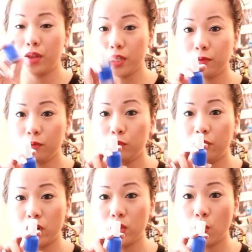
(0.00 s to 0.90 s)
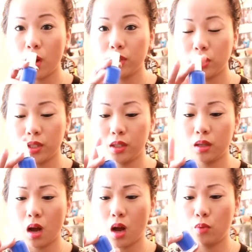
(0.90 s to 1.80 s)
This first one,
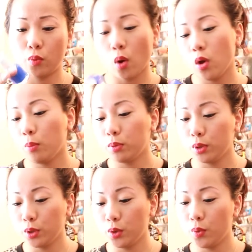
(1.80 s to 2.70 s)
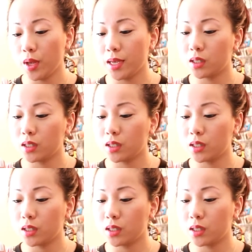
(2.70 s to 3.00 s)
this royal blue,